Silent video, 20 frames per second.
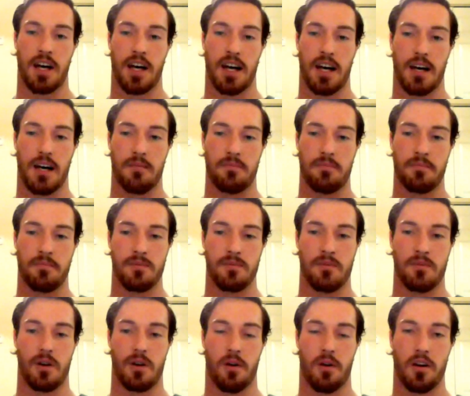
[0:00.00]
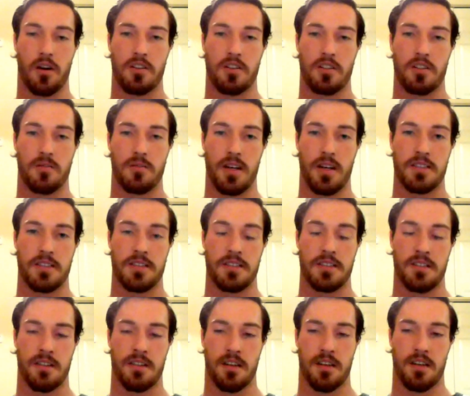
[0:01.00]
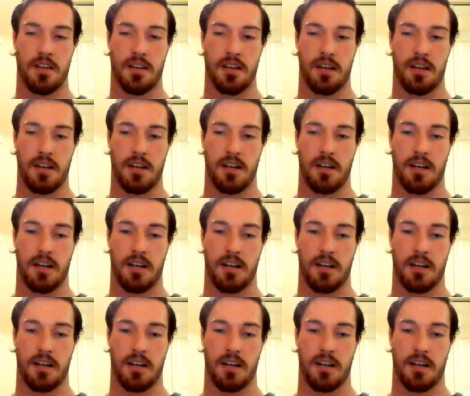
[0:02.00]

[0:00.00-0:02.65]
Um, it's where our partners are based. Okay.